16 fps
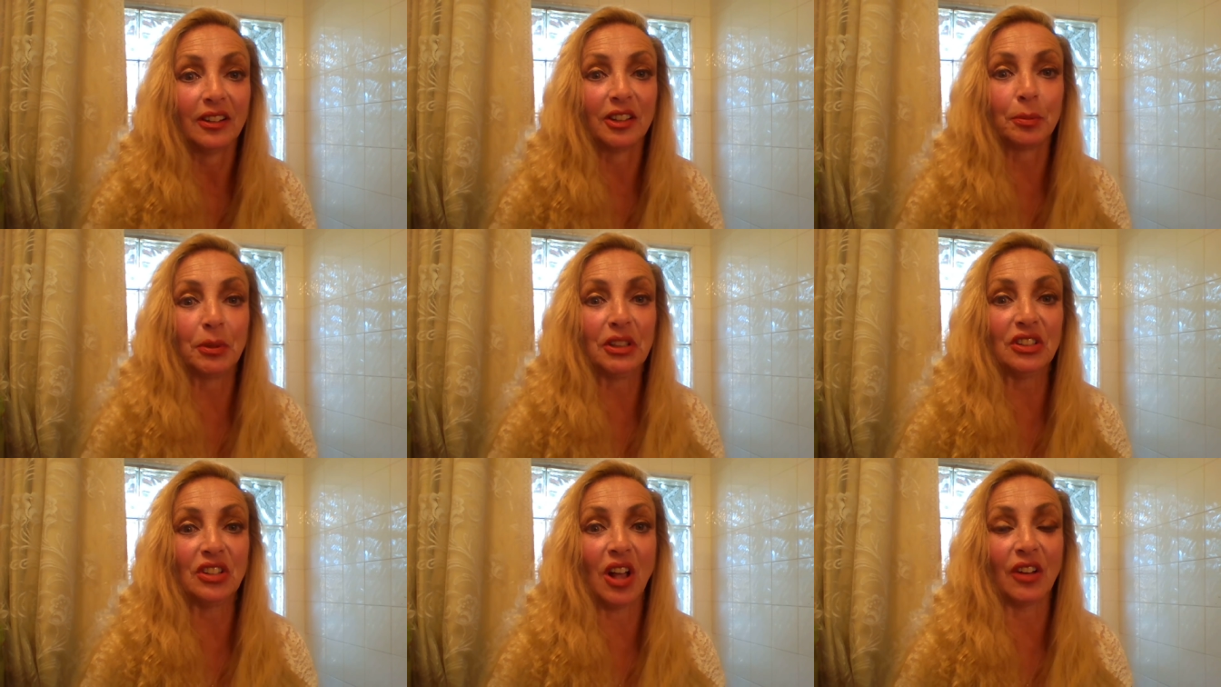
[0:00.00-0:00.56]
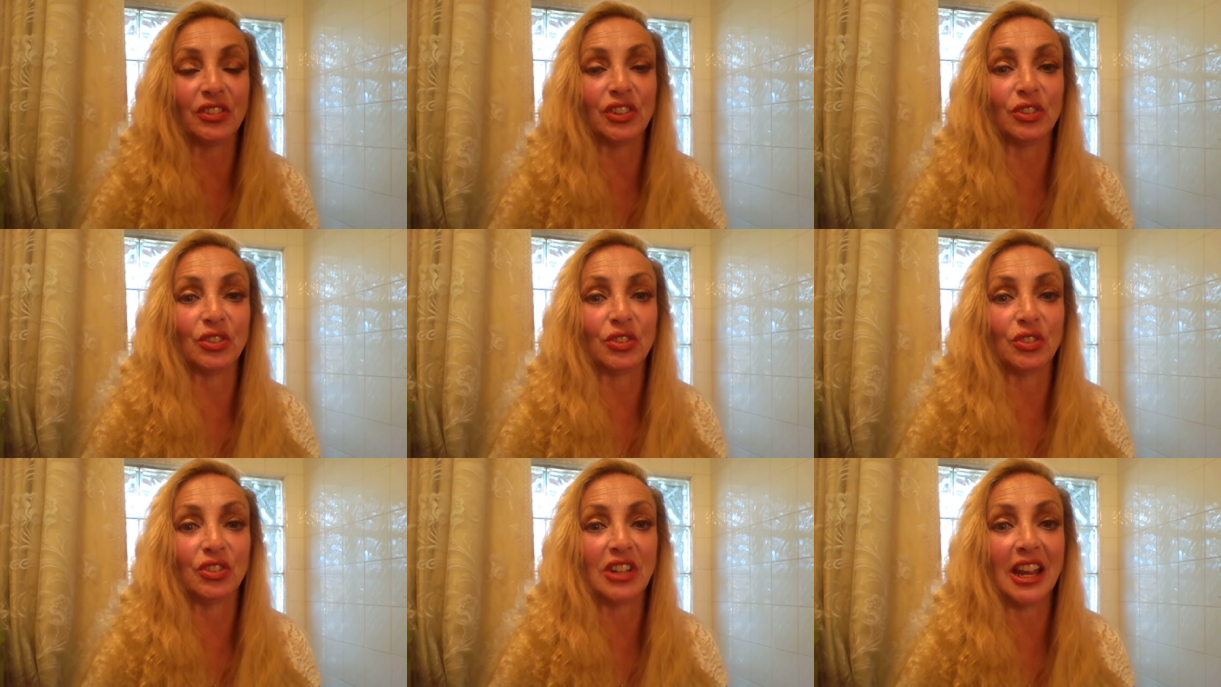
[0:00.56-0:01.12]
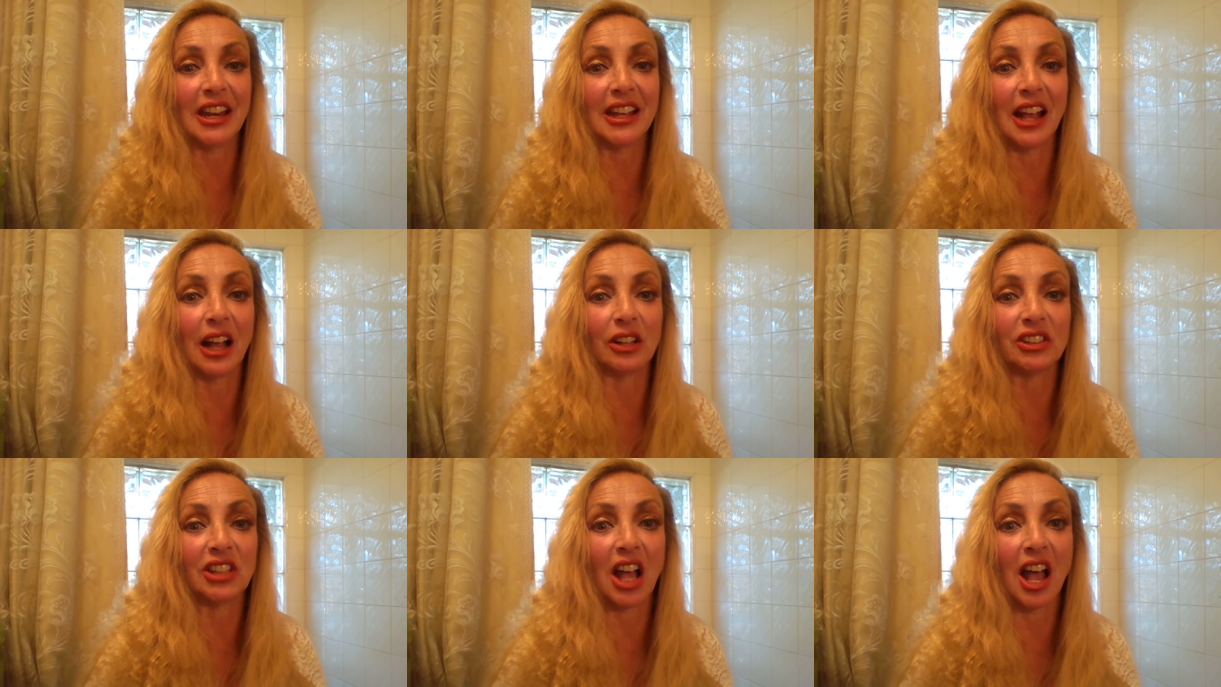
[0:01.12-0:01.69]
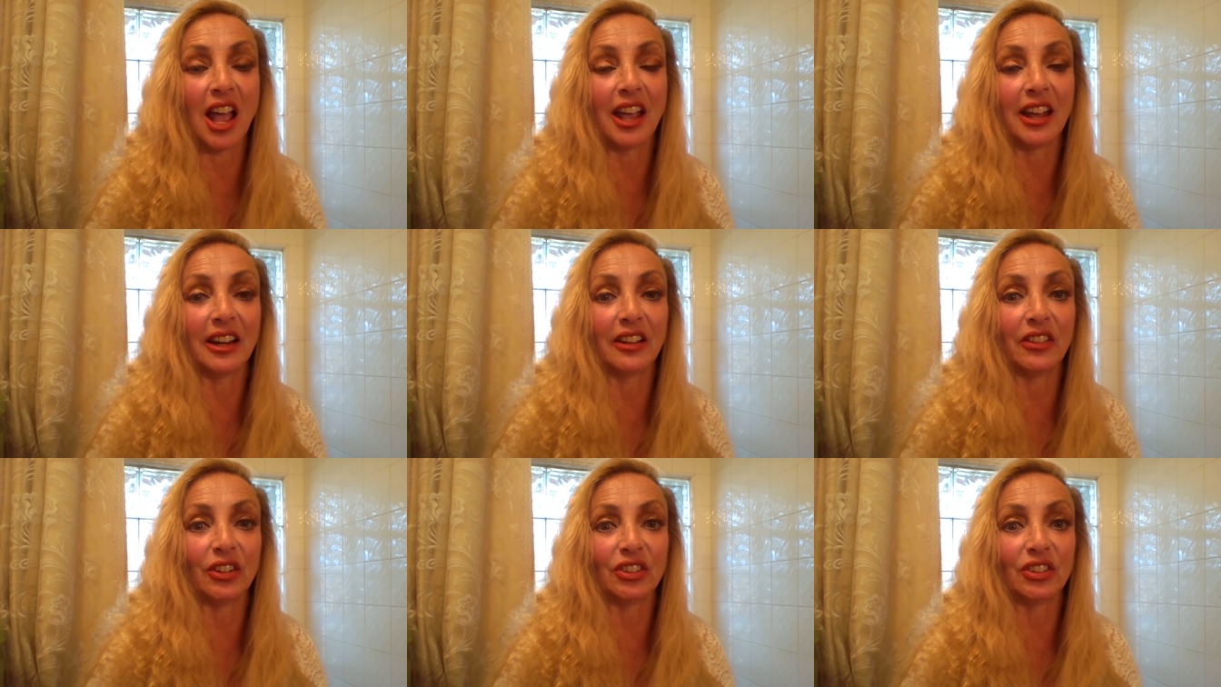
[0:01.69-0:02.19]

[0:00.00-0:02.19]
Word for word: the police officers are standing outside and